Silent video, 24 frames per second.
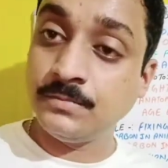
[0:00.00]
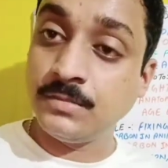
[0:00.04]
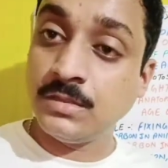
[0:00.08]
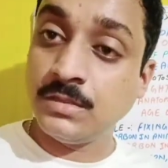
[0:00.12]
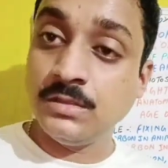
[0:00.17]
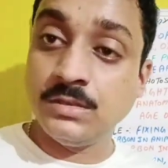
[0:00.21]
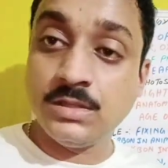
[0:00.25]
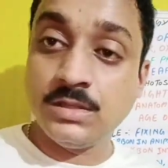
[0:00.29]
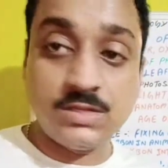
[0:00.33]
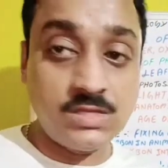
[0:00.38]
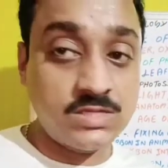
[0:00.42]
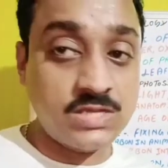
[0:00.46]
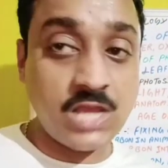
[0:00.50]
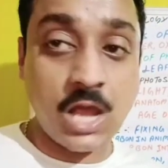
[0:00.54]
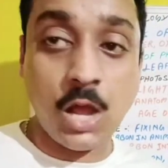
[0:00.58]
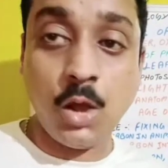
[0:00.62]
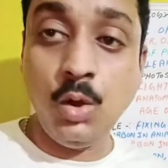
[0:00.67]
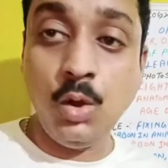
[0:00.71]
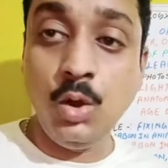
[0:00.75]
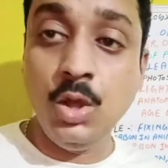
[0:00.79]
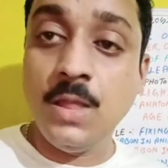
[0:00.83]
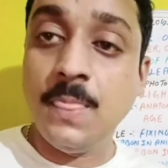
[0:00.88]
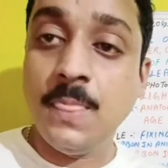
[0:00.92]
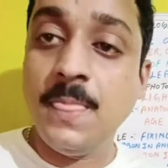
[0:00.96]
this is
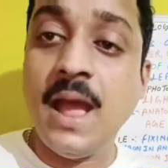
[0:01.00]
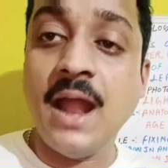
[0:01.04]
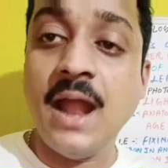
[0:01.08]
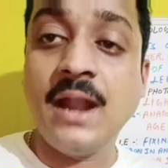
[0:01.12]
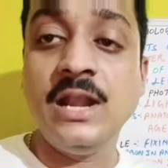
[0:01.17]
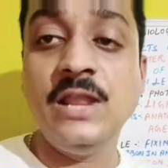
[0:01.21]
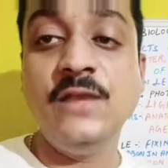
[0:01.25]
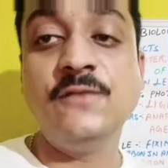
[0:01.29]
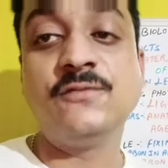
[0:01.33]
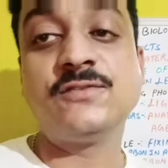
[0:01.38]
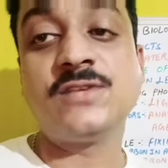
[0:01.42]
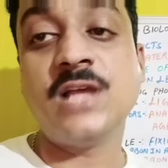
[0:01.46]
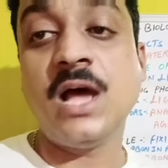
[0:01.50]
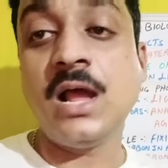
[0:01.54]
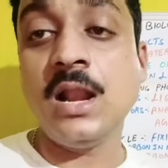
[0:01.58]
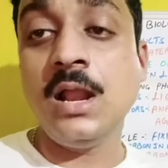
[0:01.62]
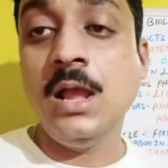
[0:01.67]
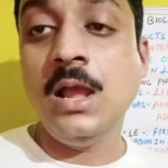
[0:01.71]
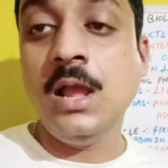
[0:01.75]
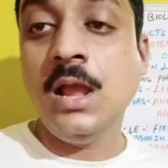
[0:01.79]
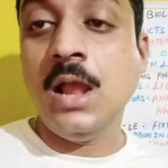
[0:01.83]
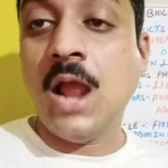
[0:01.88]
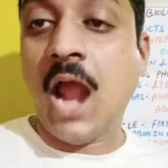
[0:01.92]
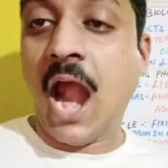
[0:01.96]
how the leaves are
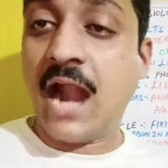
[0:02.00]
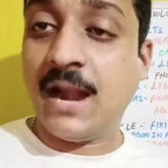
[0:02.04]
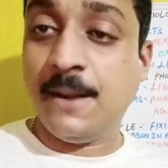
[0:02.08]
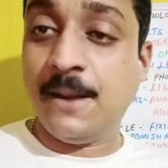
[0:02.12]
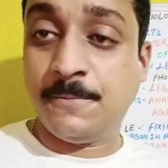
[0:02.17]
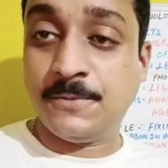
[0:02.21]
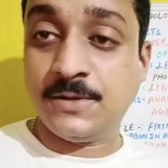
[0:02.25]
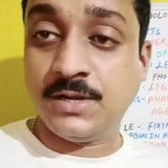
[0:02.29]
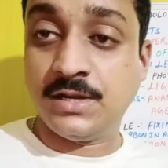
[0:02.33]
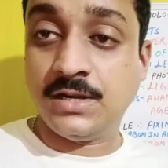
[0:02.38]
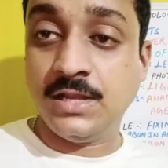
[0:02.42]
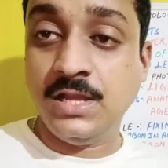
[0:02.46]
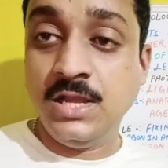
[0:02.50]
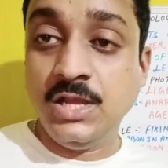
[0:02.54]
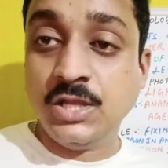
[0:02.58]
adapted.